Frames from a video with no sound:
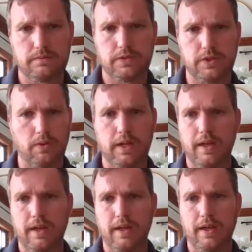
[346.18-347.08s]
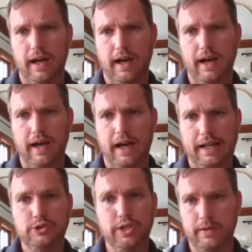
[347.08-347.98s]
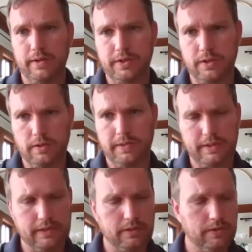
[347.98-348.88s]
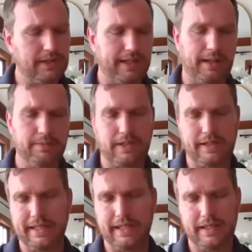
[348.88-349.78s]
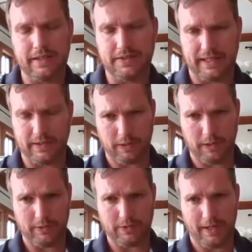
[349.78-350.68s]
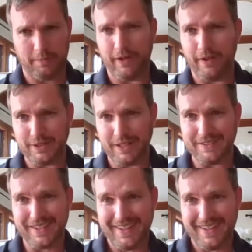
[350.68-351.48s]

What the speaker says: So a general term that we use, and I'm starting to get into sales mode, so I apologize,